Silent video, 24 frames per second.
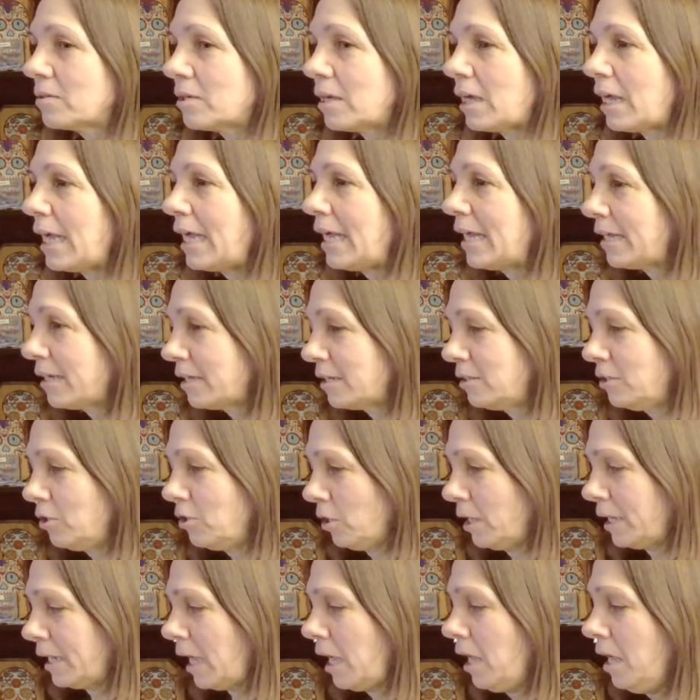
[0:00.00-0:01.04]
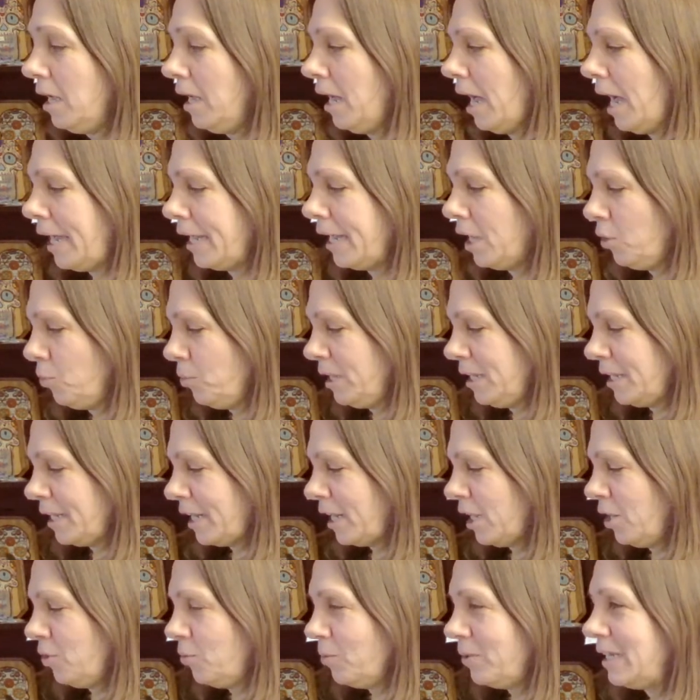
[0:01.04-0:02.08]
and you're like, oh, I got to read, I
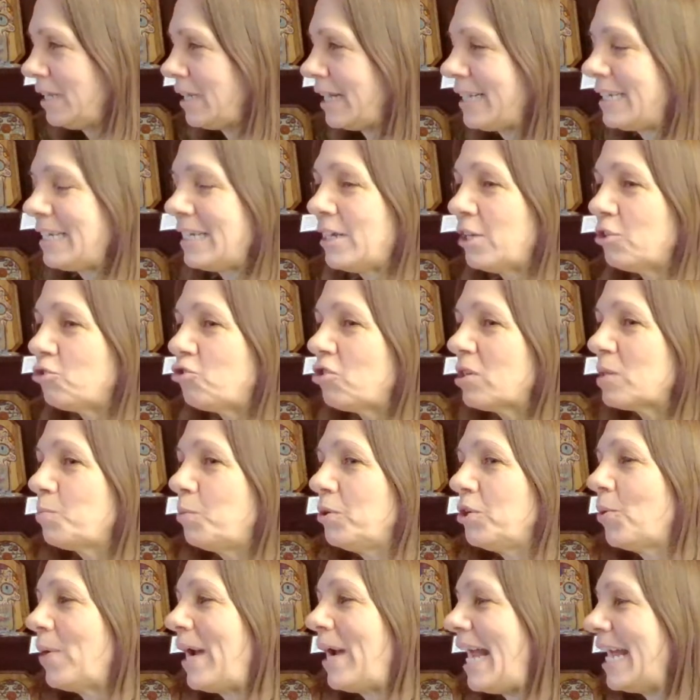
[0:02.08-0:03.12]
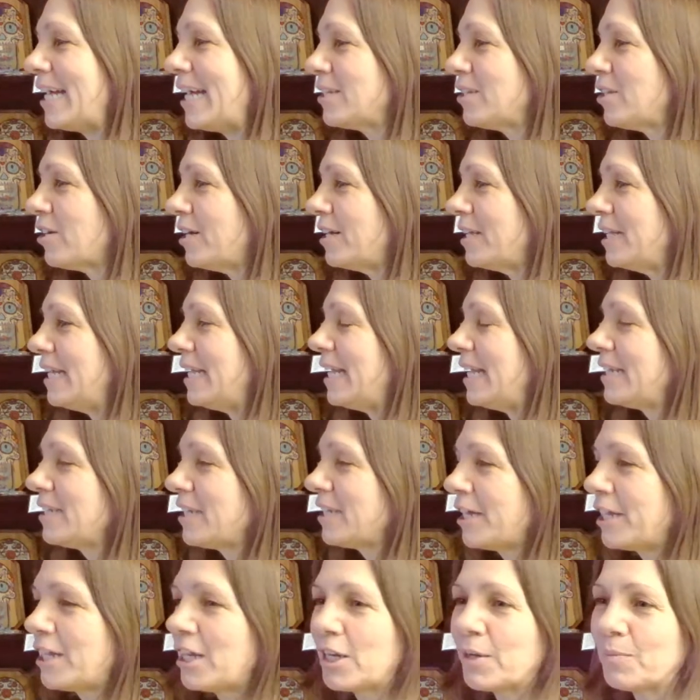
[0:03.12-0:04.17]
got to read. Like, you know, just put your hand on it and
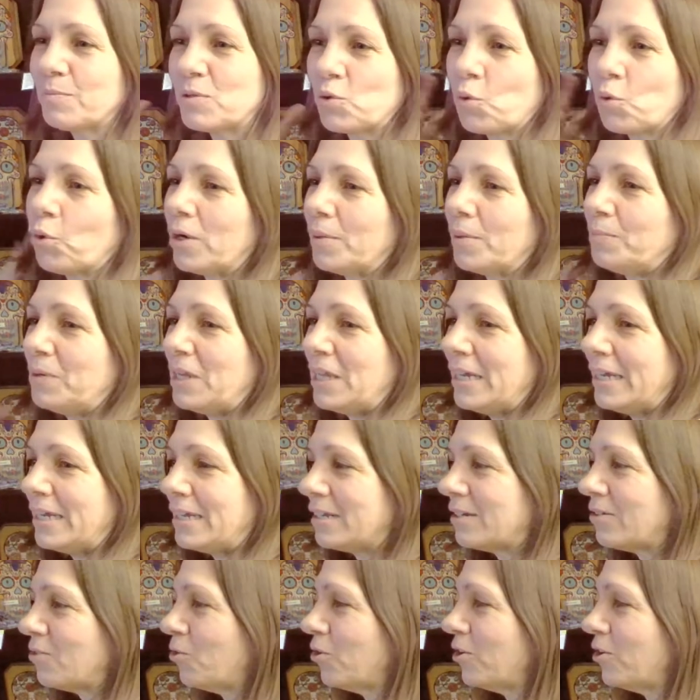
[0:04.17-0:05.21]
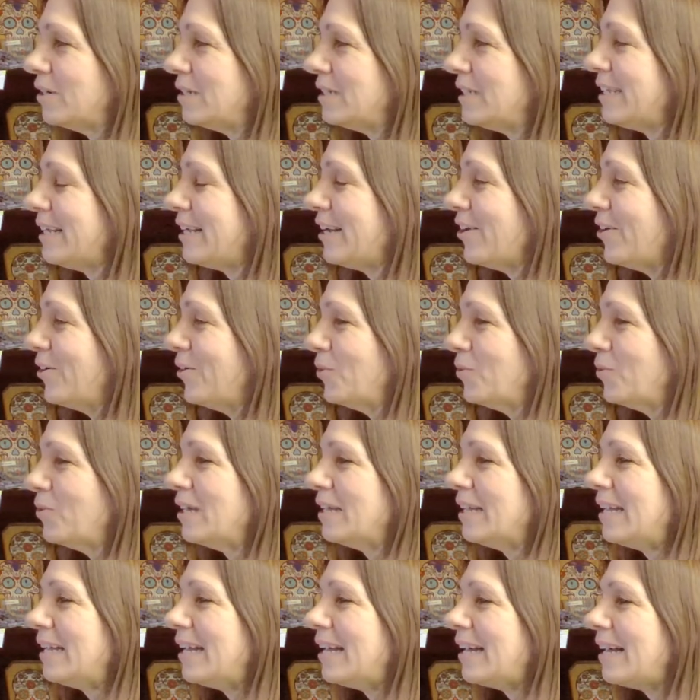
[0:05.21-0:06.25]
let it absorb in, or, you know,
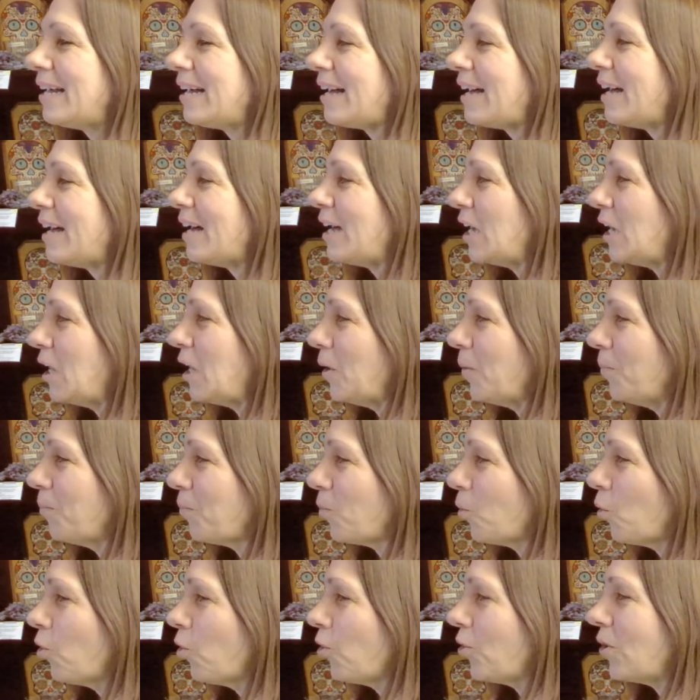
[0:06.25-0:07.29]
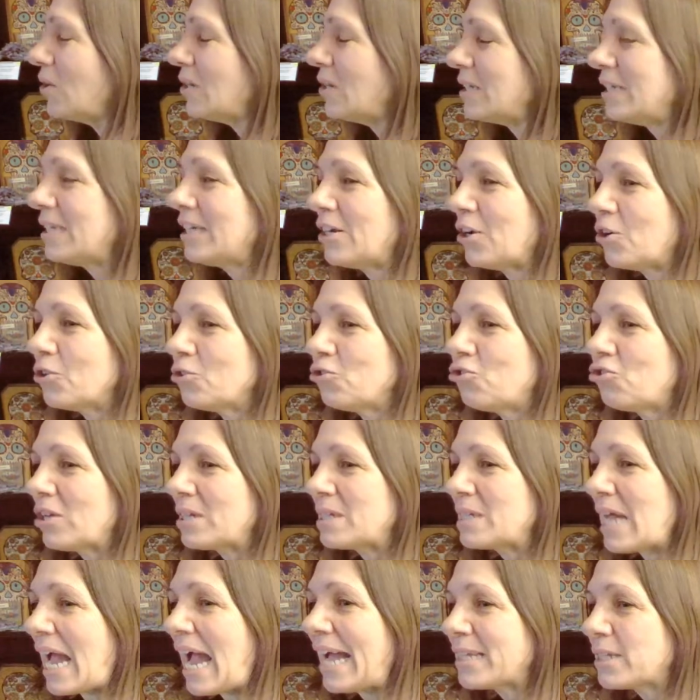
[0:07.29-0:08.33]
um, or, you know,
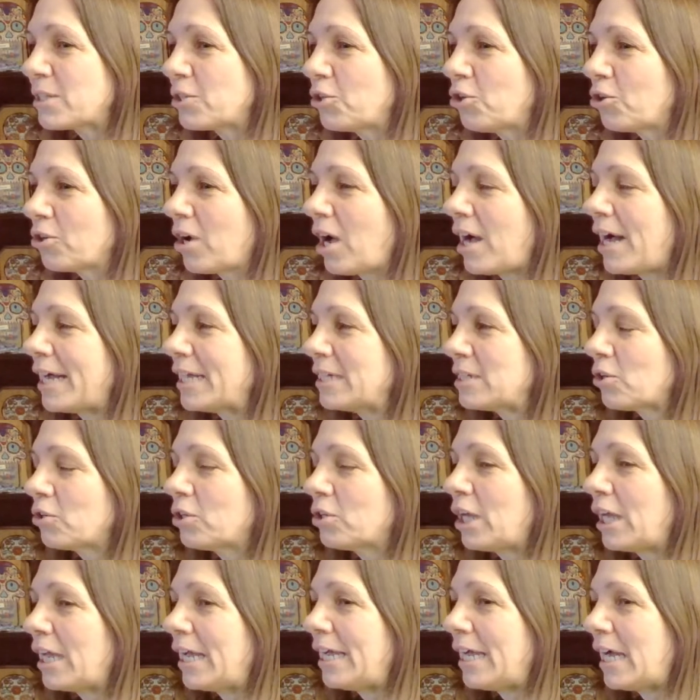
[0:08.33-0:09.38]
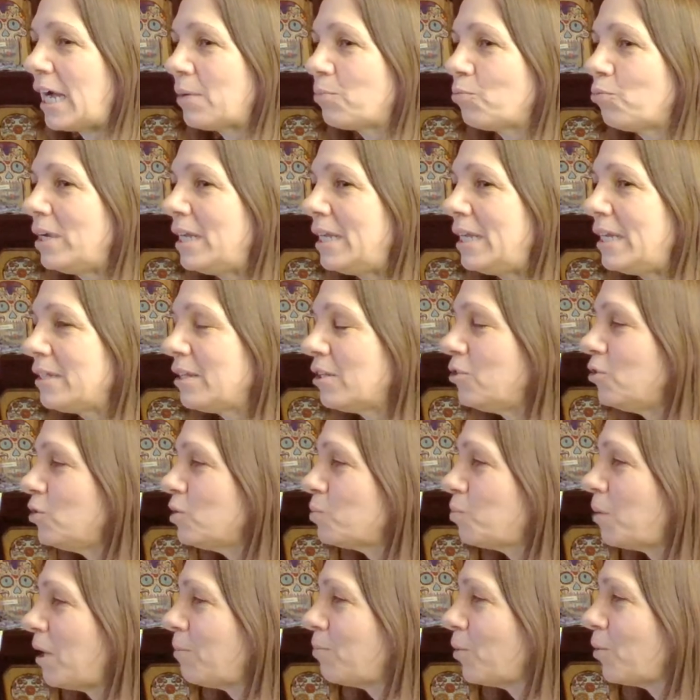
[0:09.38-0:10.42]
just ask your guides, okay, I'm reading the
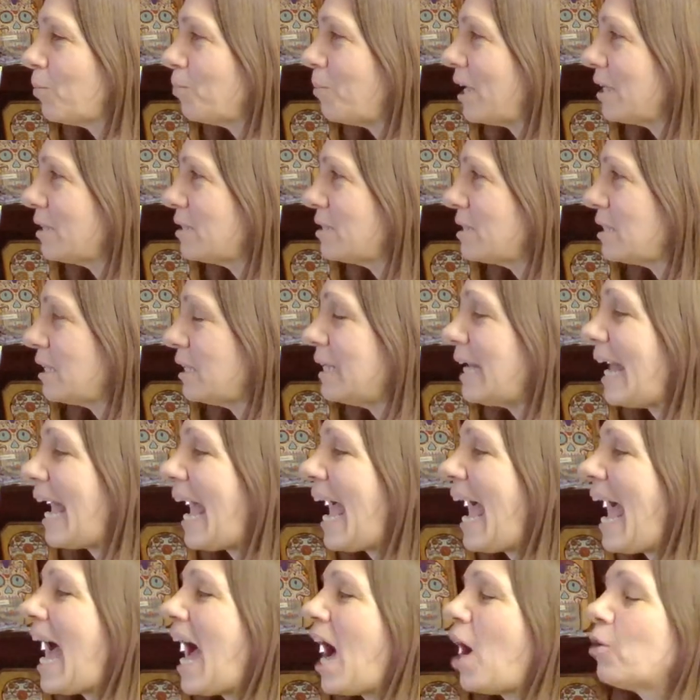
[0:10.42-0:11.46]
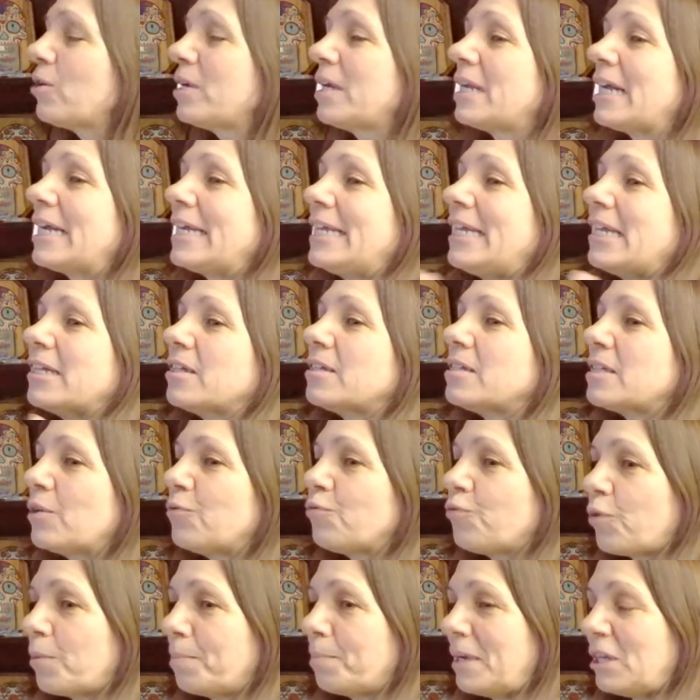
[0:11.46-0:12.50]
newspaper magazine. How can I get this
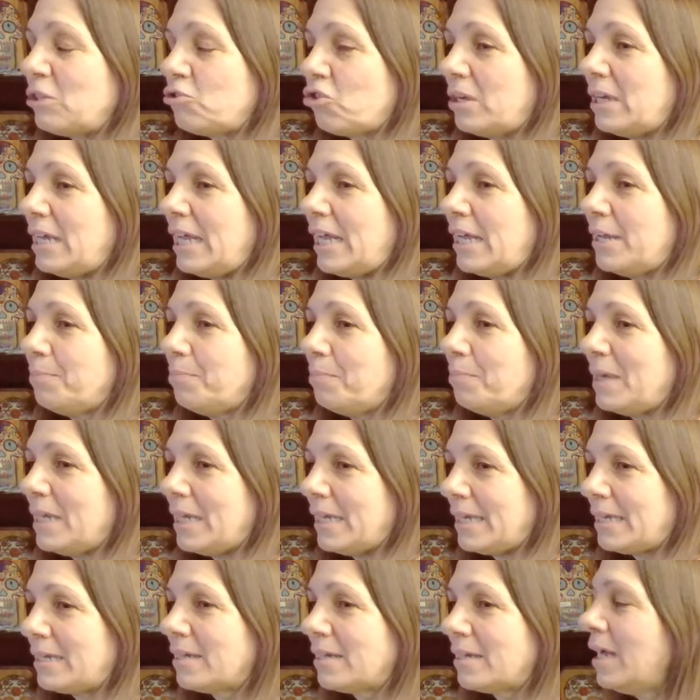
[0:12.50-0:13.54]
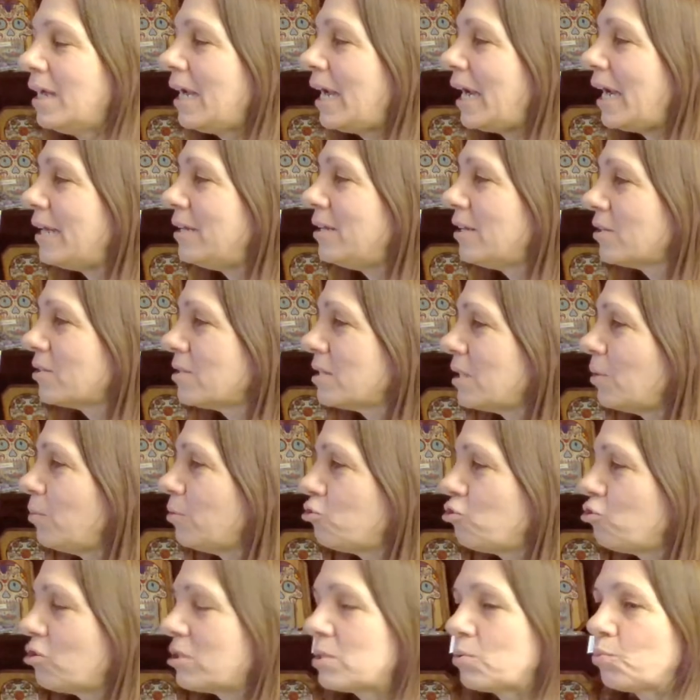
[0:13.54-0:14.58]
information in me? and they'll say, well,
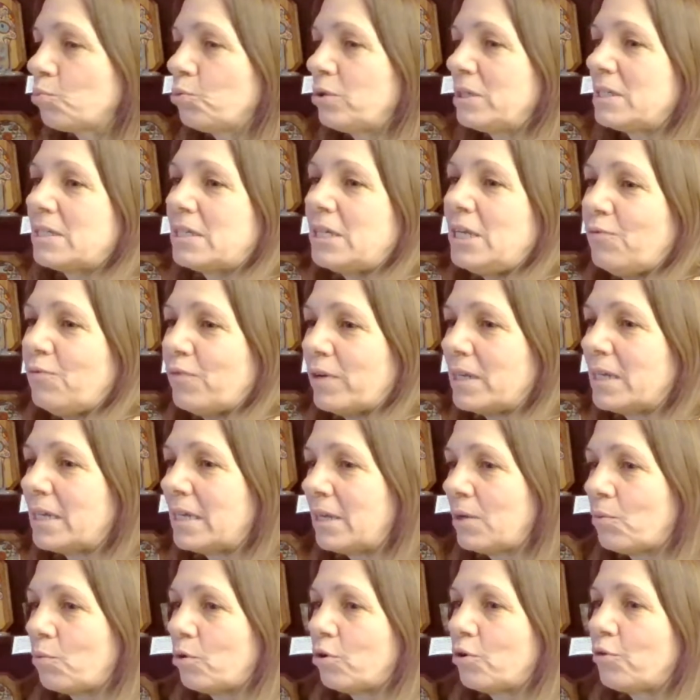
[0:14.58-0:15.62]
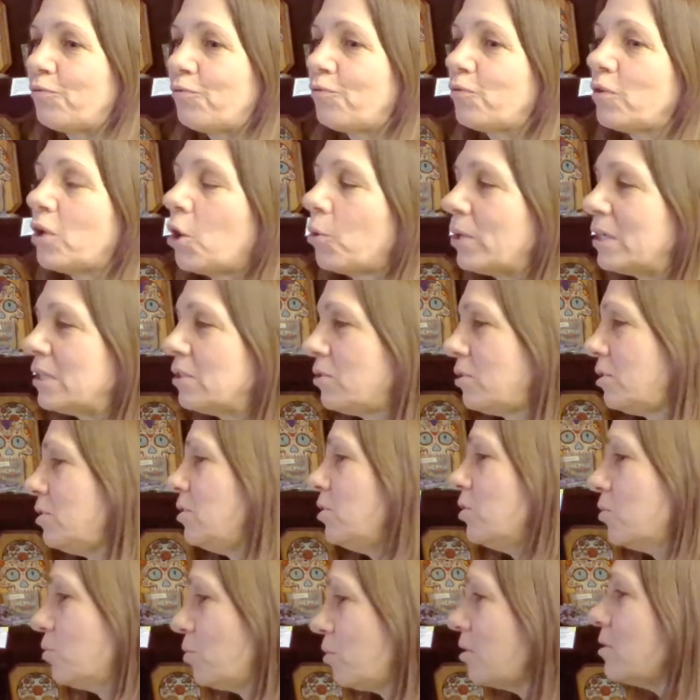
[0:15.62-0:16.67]
just receive it and it will flow into
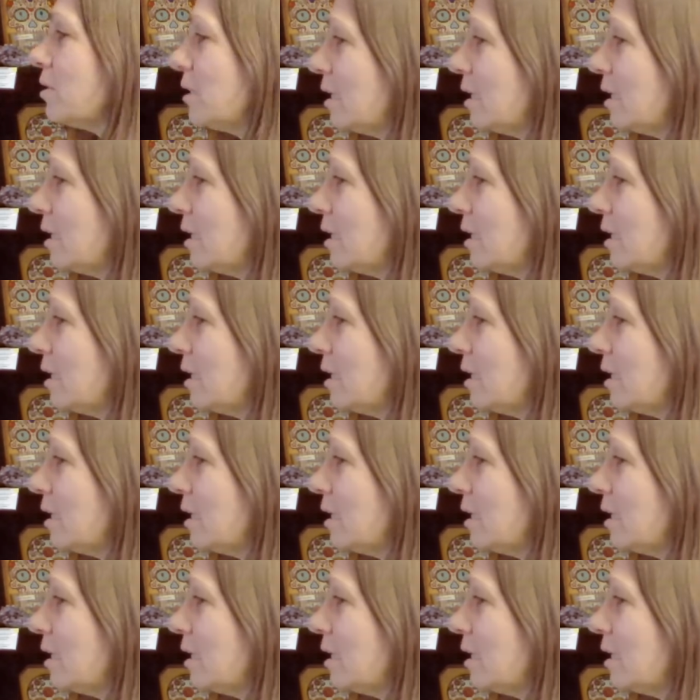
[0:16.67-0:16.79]
you or,